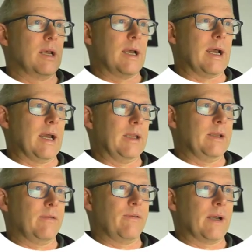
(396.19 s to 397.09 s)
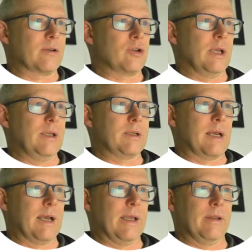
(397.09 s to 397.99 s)
and the fact sheets
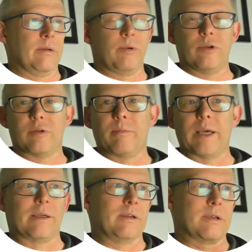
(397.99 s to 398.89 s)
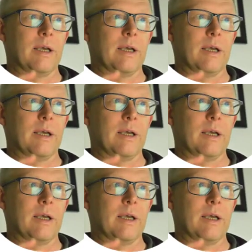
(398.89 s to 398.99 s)
and the prospectus.